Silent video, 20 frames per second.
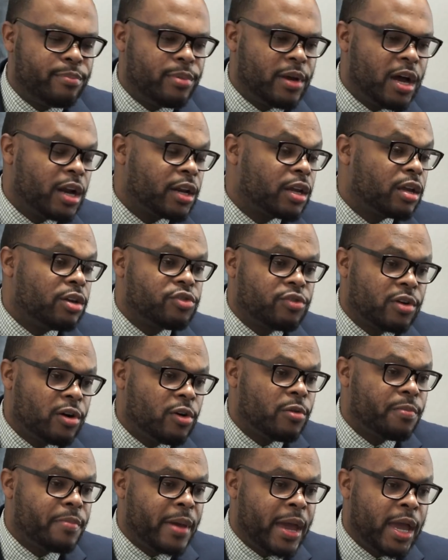
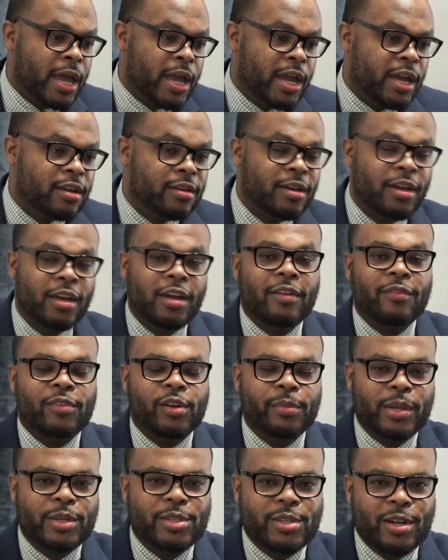uncontrolled pain
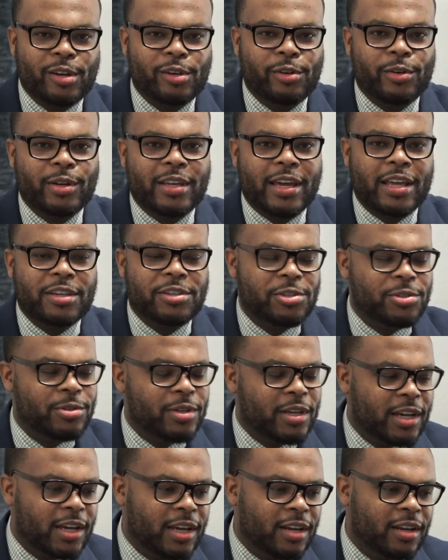from the surgery that you
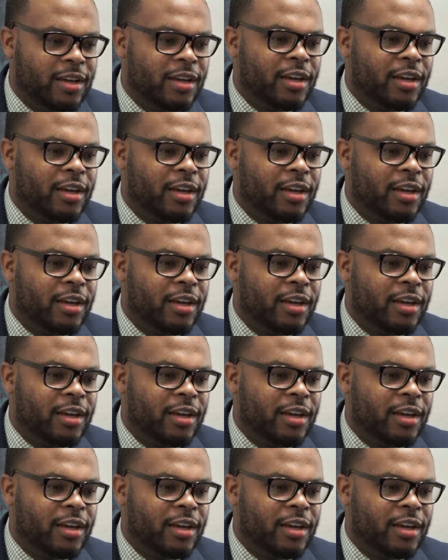did.